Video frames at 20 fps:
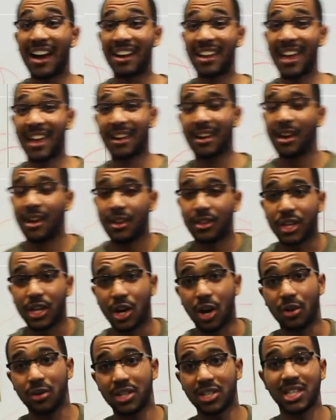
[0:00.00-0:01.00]
Again, the
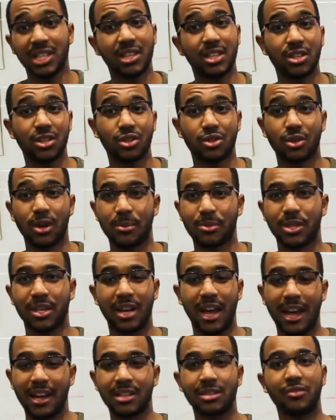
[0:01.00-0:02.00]
code is in the
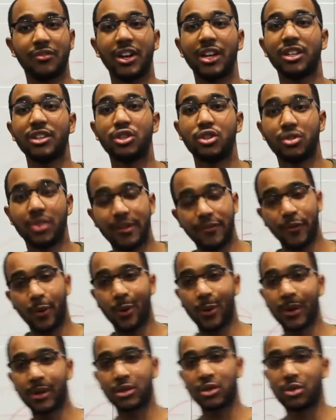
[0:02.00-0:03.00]
description, and it's fairly
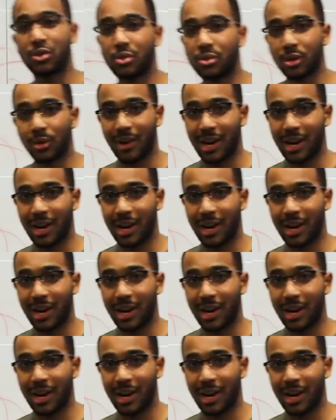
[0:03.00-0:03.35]
straightforward to do the